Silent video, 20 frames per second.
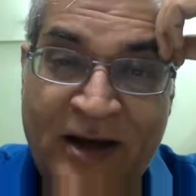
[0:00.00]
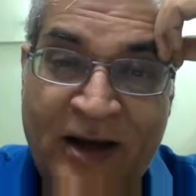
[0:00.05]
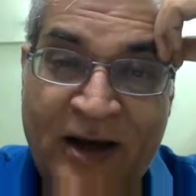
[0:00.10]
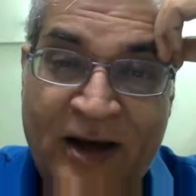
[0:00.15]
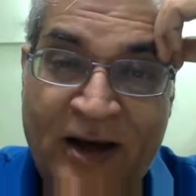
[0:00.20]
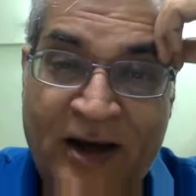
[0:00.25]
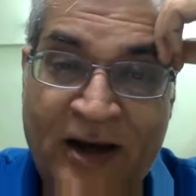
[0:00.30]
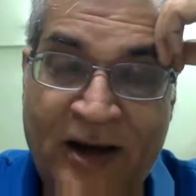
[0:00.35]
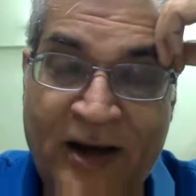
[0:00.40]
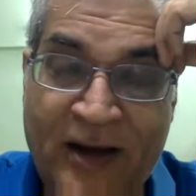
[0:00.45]

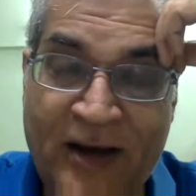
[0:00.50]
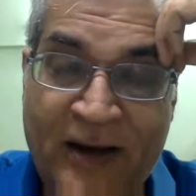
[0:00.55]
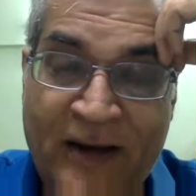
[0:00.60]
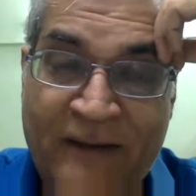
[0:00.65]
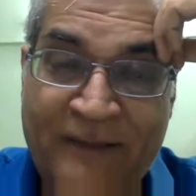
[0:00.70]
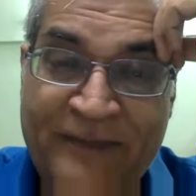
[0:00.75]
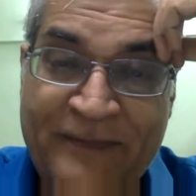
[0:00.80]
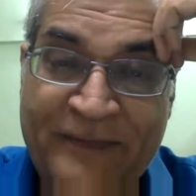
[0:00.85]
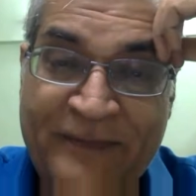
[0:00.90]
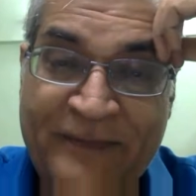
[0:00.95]

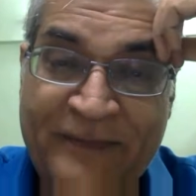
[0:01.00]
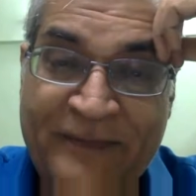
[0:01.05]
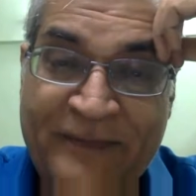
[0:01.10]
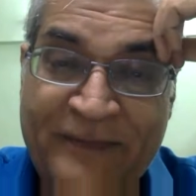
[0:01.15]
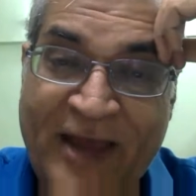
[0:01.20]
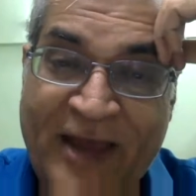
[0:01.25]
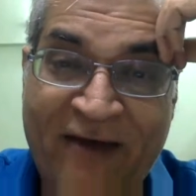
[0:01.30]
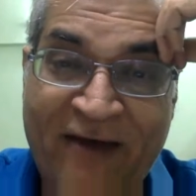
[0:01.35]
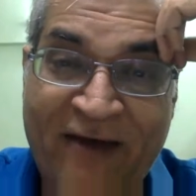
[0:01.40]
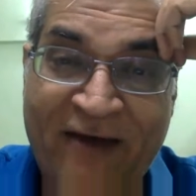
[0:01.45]

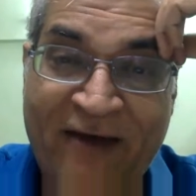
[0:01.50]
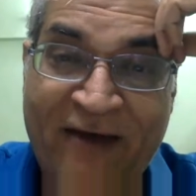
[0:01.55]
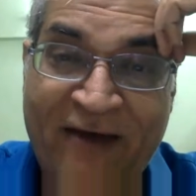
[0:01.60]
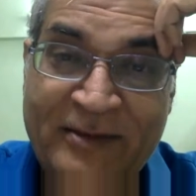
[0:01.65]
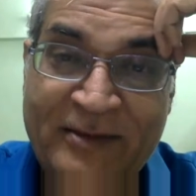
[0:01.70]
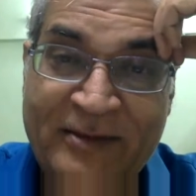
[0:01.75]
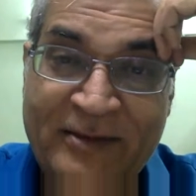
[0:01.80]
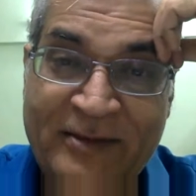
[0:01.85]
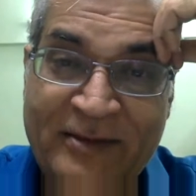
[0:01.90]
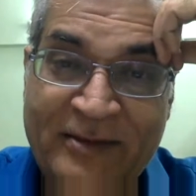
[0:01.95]
have been
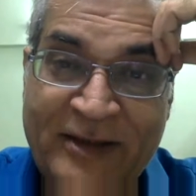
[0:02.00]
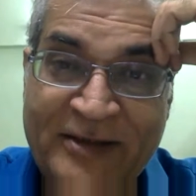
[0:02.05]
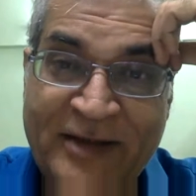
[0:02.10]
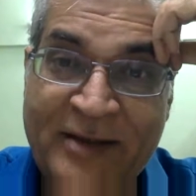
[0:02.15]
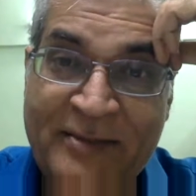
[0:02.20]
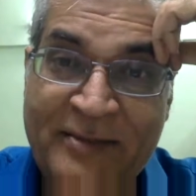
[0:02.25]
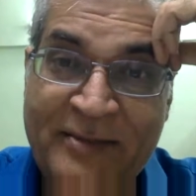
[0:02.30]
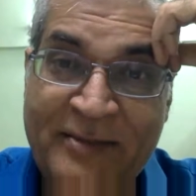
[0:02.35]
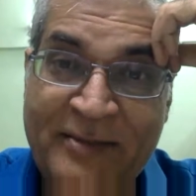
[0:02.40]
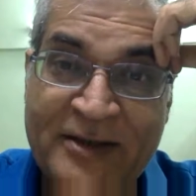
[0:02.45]
telling me that yes,
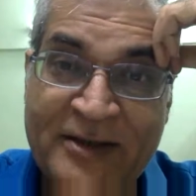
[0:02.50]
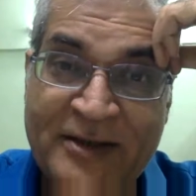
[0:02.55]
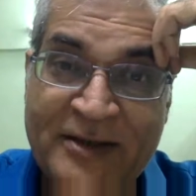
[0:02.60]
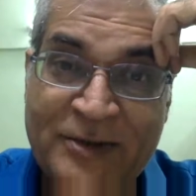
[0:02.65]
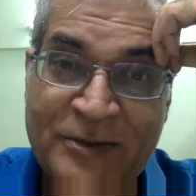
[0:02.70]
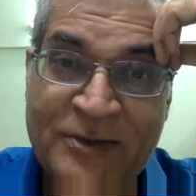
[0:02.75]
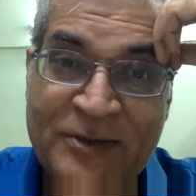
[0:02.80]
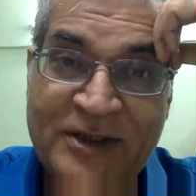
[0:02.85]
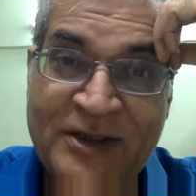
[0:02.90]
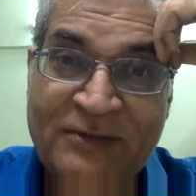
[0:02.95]
I'm
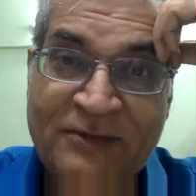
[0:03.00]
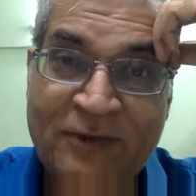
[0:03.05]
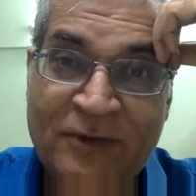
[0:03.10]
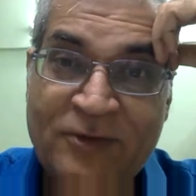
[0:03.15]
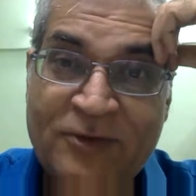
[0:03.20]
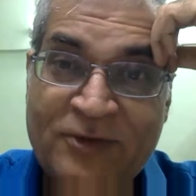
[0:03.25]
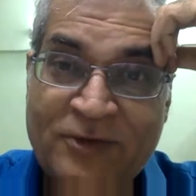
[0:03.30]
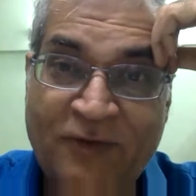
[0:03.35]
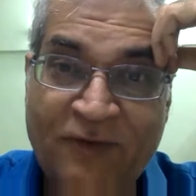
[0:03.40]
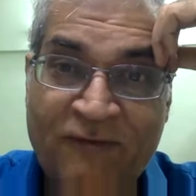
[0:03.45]
interested to see
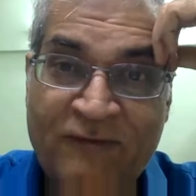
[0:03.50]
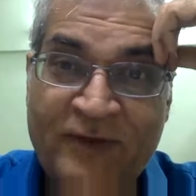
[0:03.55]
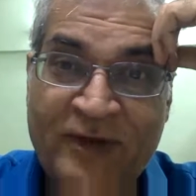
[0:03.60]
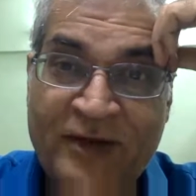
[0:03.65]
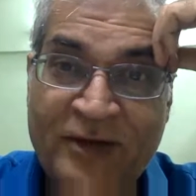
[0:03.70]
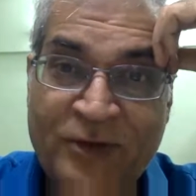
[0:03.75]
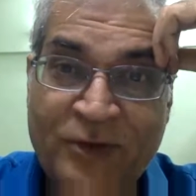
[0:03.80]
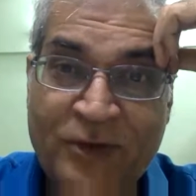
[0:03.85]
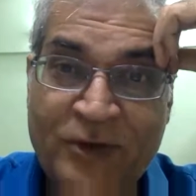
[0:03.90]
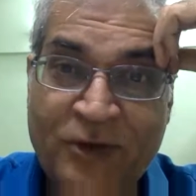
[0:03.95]
what
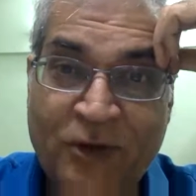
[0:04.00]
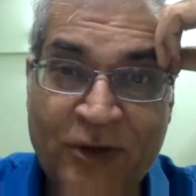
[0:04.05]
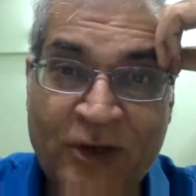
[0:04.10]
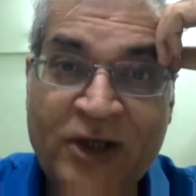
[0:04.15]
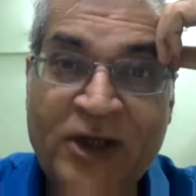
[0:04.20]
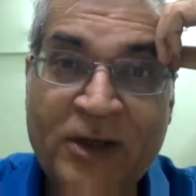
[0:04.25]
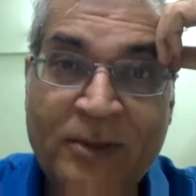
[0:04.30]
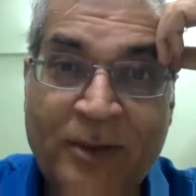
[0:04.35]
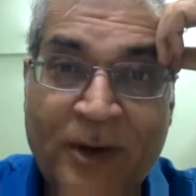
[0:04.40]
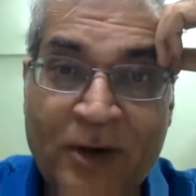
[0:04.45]
software you are
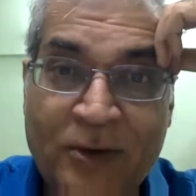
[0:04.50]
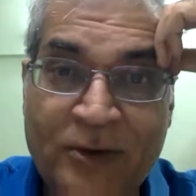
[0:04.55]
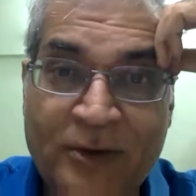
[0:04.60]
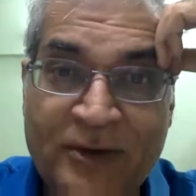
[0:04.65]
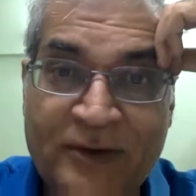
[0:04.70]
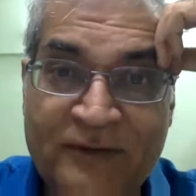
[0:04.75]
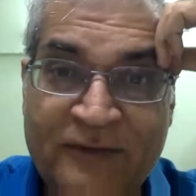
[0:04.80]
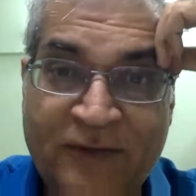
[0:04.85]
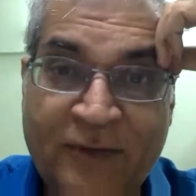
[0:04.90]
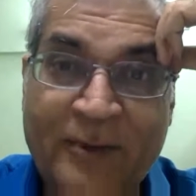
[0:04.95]
talking
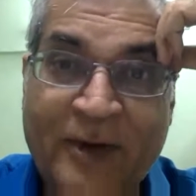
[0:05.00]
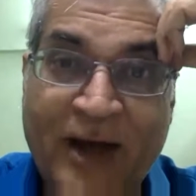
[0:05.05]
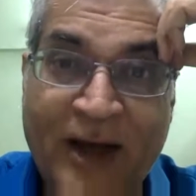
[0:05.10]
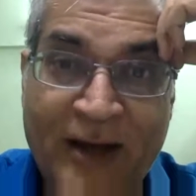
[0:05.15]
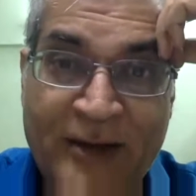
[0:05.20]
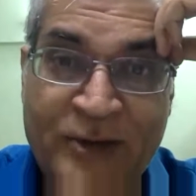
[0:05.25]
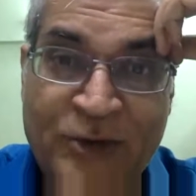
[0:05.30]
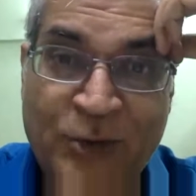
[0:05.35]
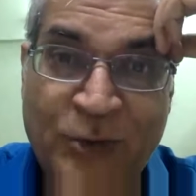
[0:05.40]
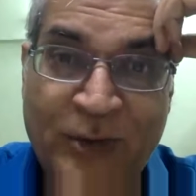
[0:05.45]
about from
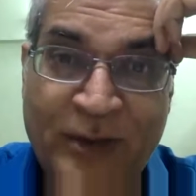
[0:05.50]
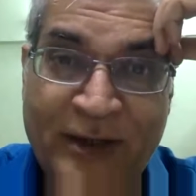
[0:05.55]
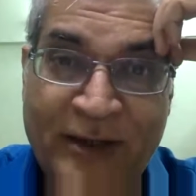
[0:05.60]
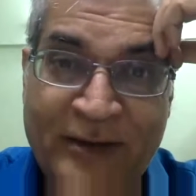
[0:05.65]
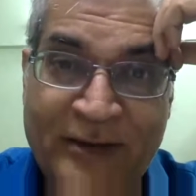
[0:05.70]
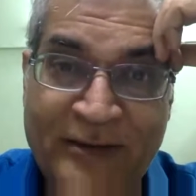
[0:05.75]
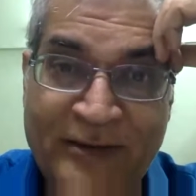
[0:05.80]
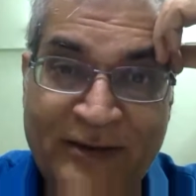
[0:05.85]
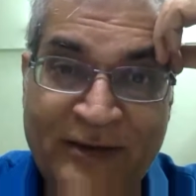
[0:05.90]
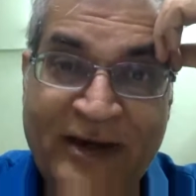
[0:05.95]

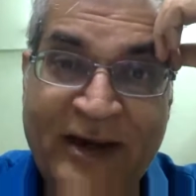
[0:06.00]
RSquare,